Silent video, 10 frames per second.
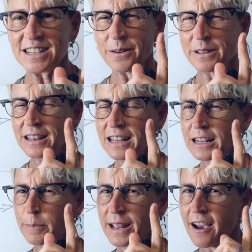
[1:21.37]
start with a
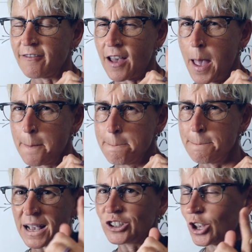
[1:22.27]
little bit of
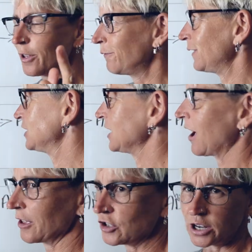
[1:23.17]
muscle
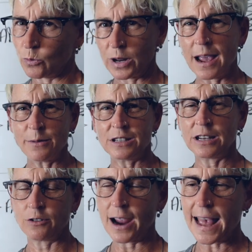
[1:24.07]
physiology. When I was
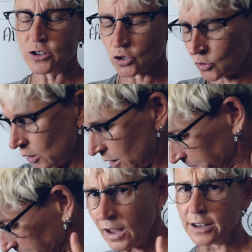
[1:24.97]
in grad
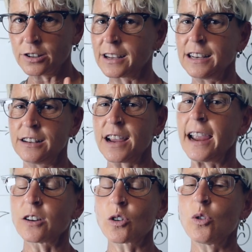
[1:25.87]
school, I took an
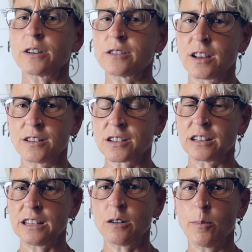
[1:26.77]
entire course on
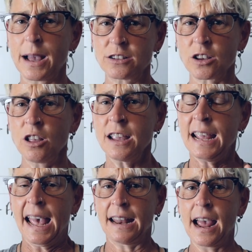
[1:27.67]
skeletal muscle
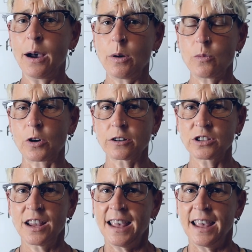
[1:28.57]
and how it works.